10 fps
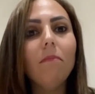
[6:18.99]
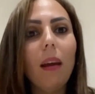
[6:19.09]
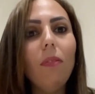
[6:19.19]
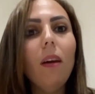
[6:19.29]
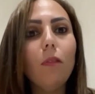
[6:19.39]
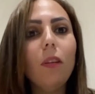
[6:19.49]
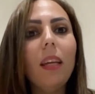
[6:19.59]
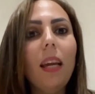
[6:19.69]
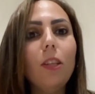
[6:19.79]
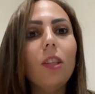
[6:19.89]
my favorite
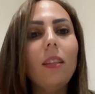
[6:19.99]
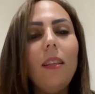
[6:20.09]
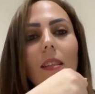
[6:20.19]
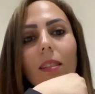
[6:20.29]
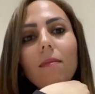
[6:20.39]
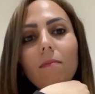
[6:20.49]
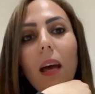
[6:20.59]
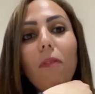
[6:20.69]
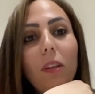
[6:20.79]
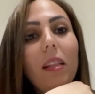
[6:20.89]
gadget is
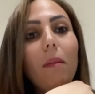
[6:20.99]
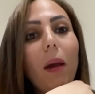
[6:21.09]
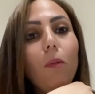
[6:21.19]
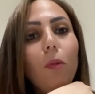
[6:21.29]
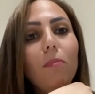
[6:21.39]
definitely my whoop.